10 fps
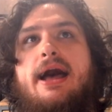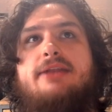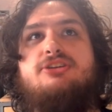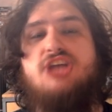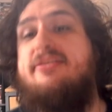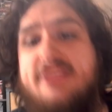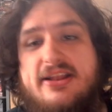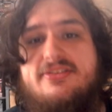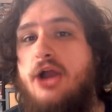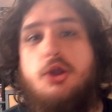Justin
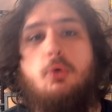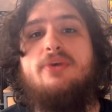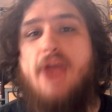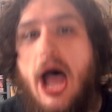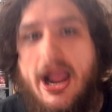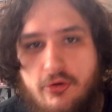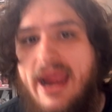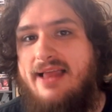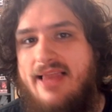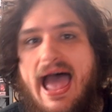Tucker was not
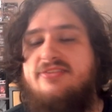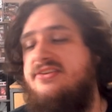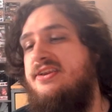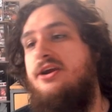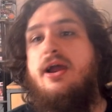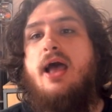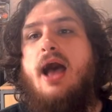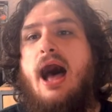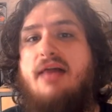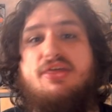great last year.
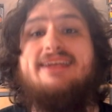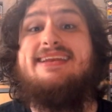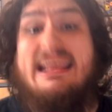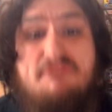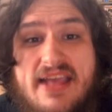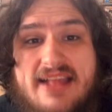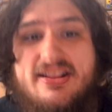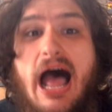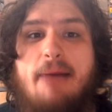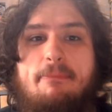The defense
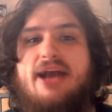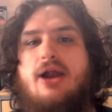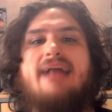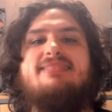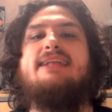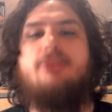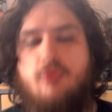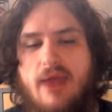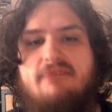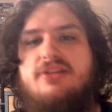got better. I think the
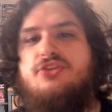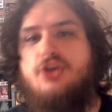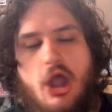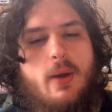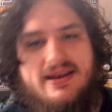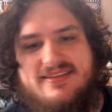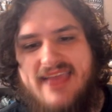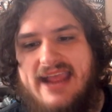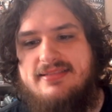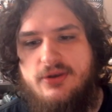Ravens are going to
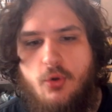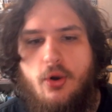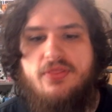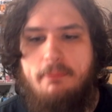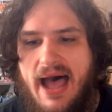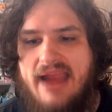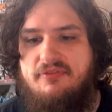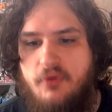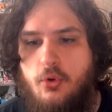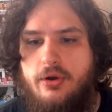take the North by
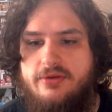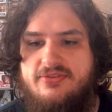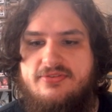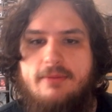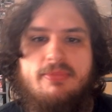force.